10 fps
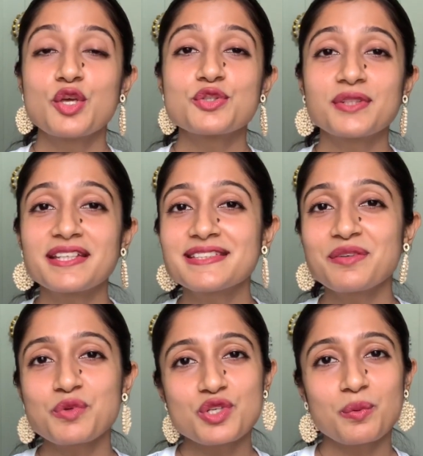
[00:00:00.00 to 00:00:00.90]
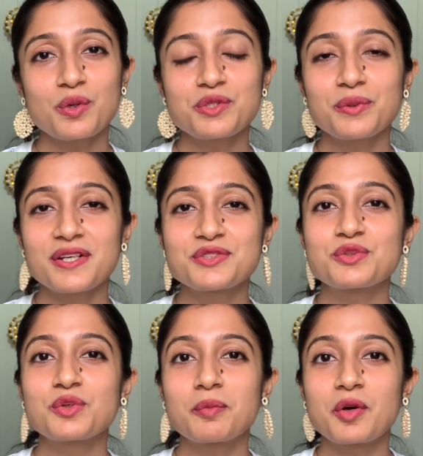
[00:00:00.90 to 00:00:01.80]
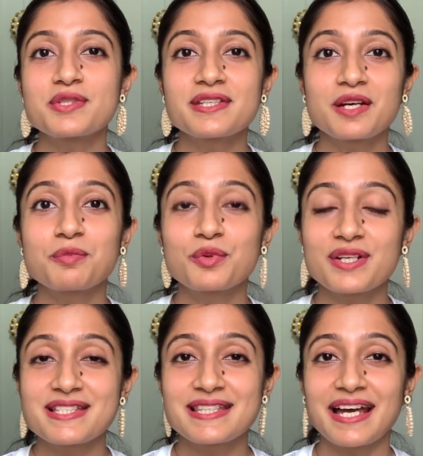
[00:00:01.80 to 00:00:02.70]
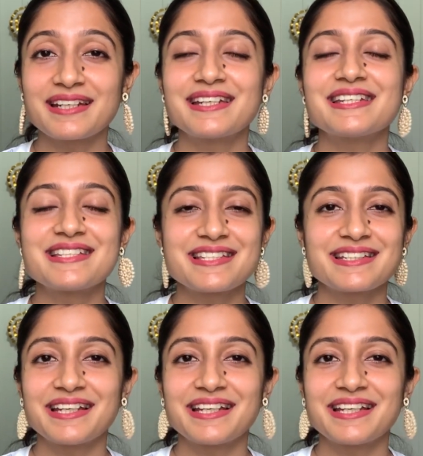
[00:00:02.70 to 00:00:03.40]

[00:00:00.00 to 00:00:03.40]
So next thing which I want you guys to know about Singapore is that it is a